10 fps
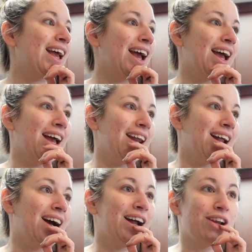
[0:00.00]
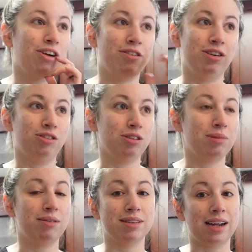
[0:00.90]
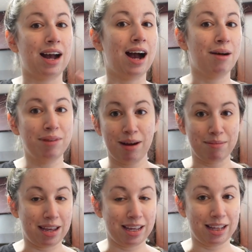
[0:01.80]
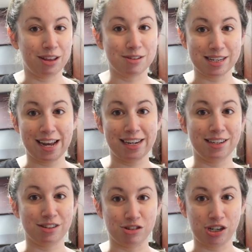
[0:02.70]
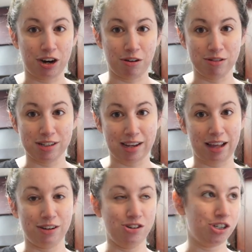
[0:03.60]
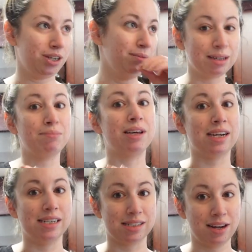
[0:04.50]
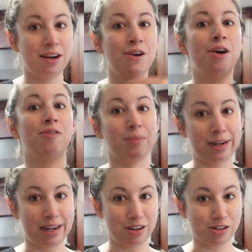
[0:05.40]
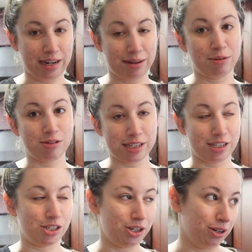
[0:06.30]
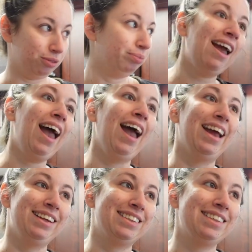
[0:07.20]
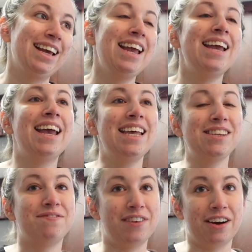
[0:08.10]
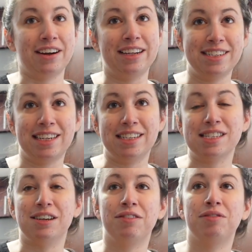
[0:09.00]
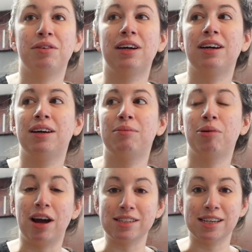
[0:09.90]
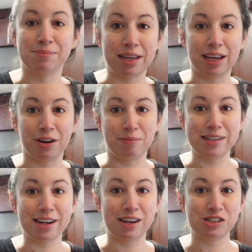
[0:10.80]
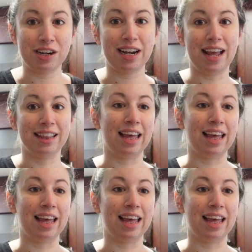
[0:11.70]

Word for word: And I already told them, I was like, I'm not making those again until she outgrows this allergy, because from what I understand, most kids do. And it's a very intensive process making hamantaschen, and